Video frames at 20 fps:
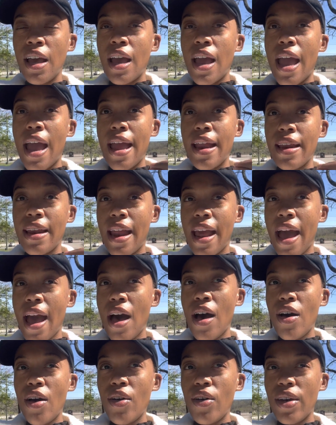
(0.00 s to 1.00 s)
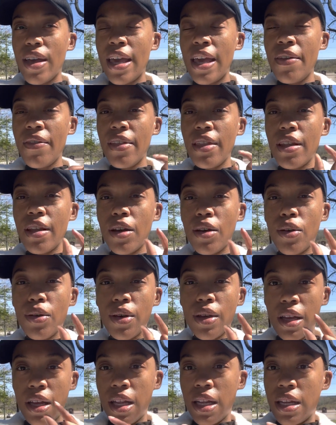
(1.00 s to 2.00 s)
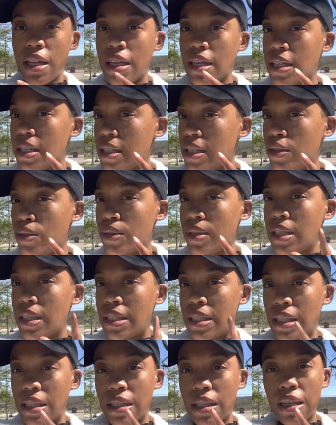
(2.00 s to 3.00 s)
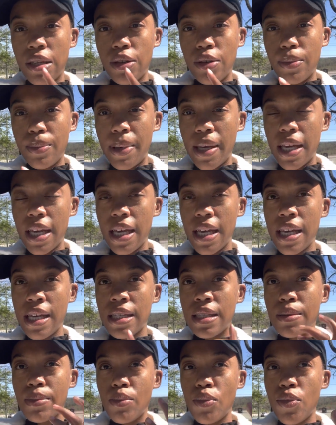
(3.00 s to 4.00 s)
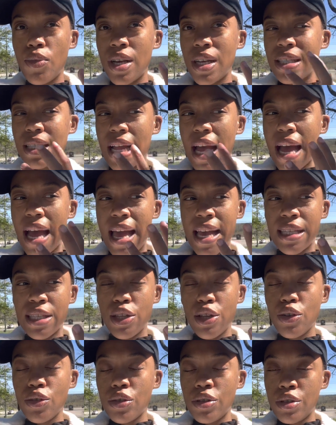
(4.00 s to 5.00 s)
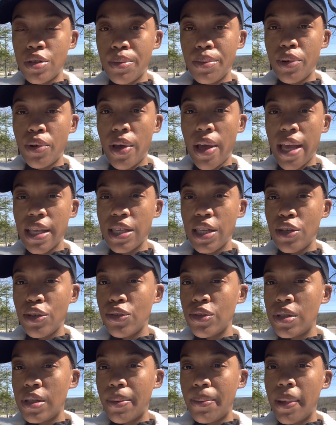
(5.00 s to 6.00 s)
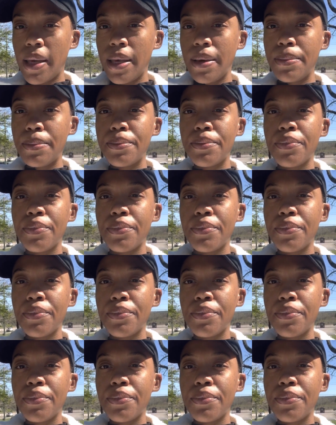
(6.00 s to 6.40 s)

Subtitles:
And now, even though it does do it just a little bit, it's not as noticeable as it used to be.